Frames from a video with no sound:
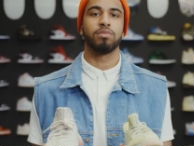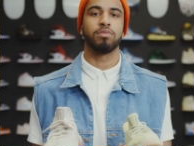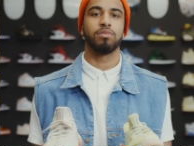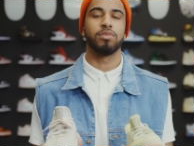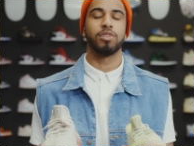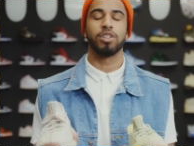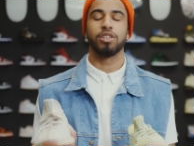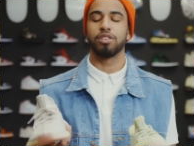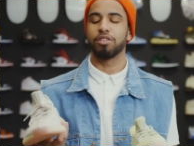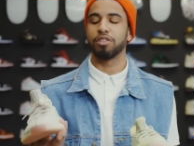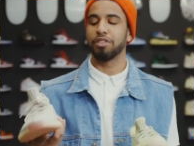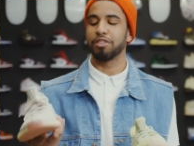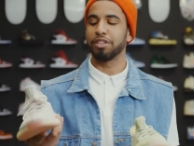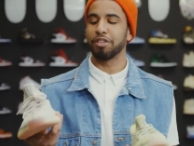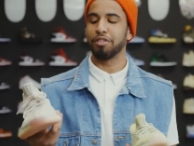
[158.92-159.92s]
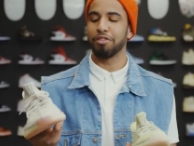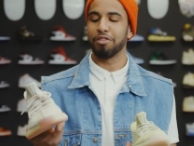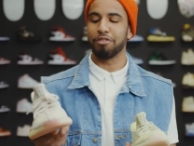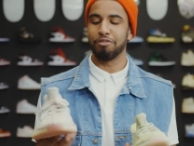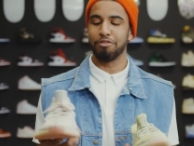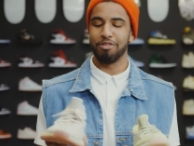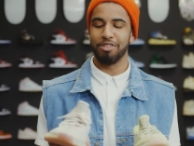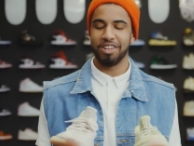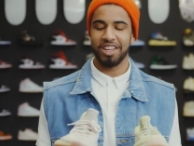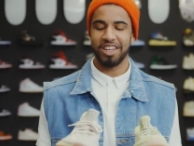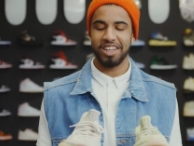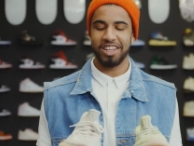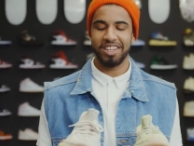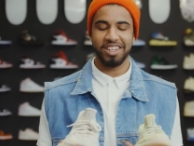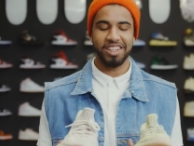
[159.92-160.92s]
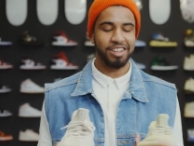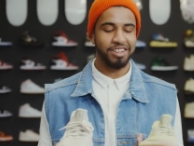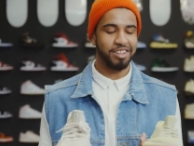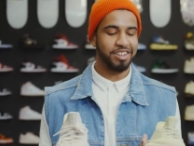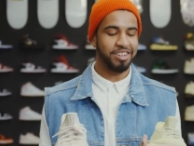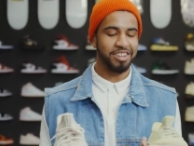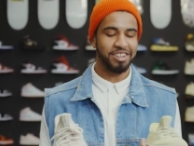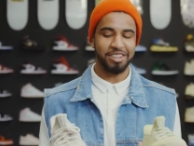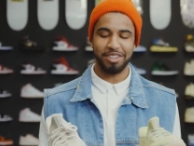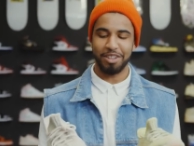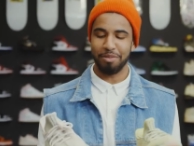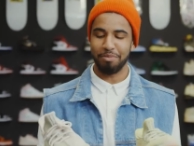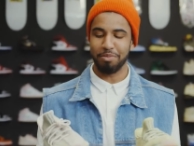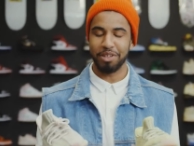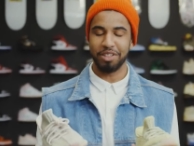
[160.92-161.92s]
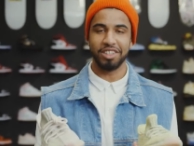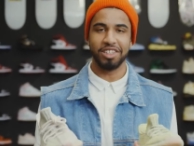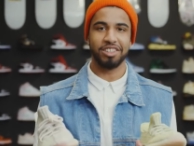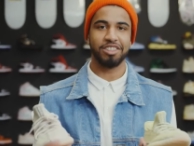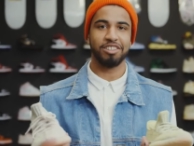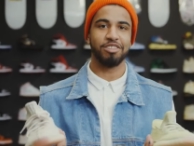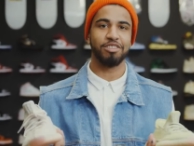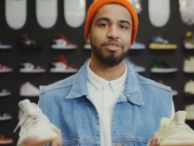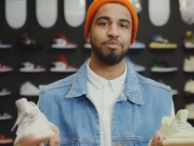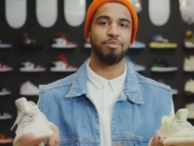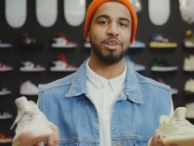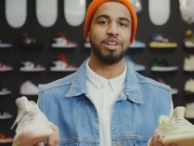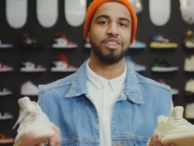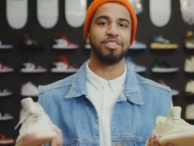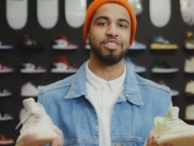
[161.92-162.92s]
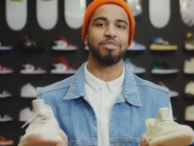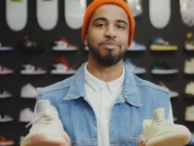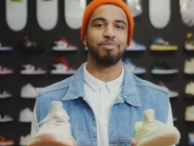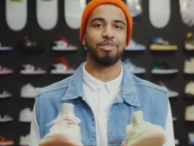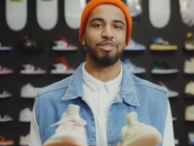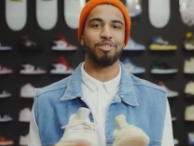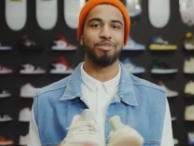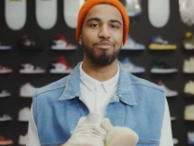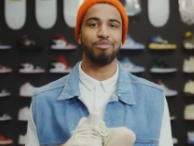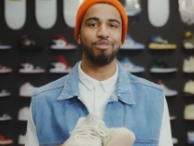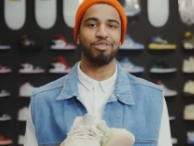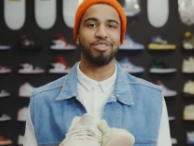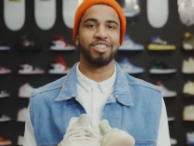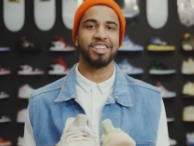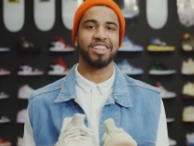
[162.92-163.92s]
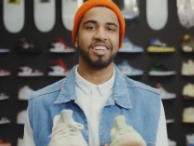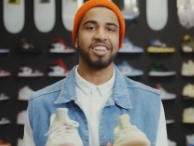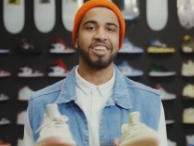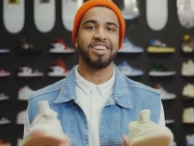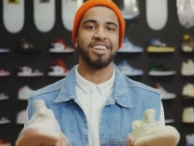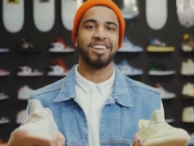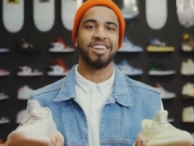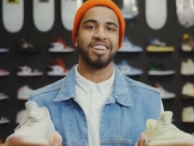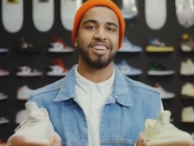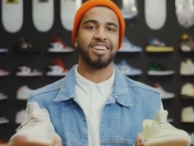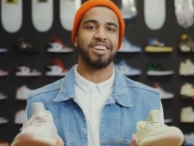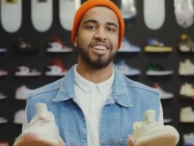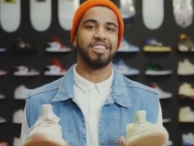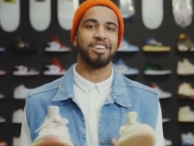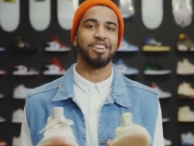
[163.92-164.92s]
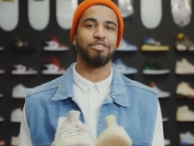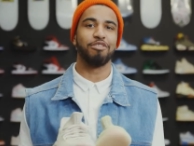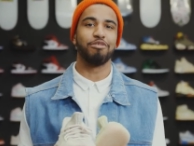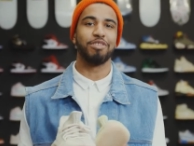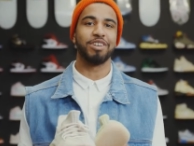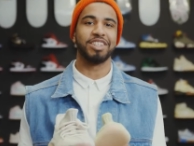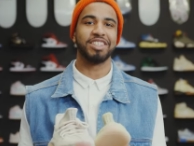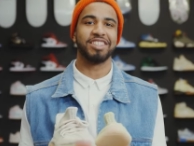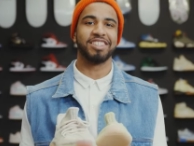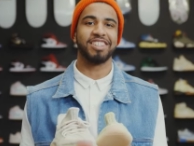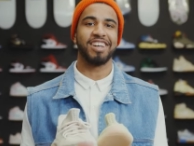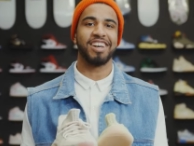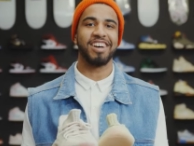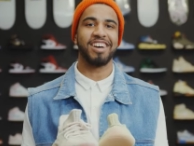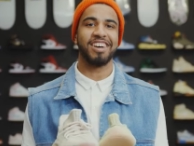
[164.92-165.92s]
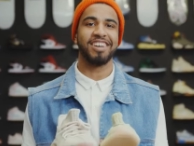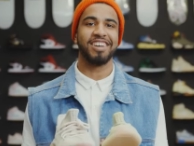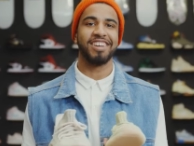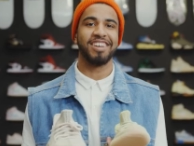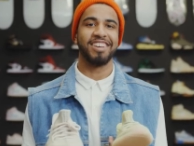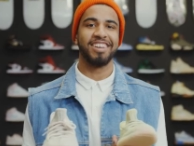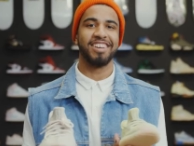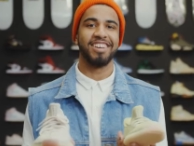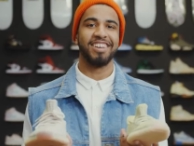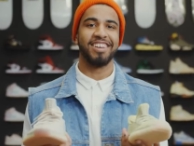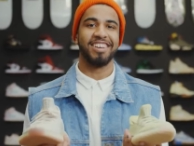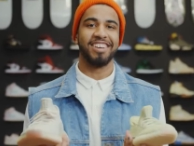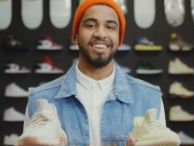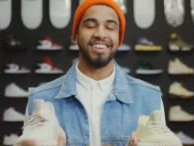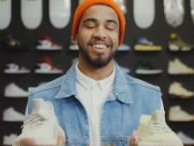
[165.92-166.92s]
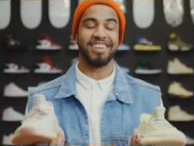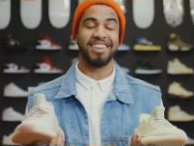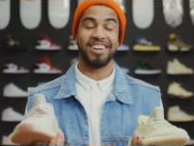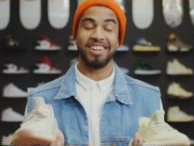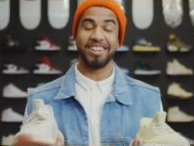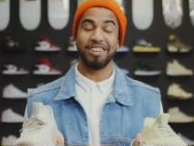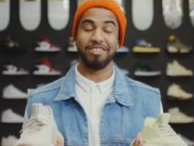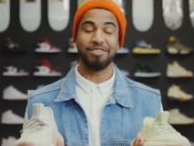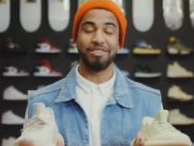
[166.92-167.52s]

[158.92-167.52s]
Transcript: So affiliates often have very specific audiences to whom they market, generally adhering to audience's interest.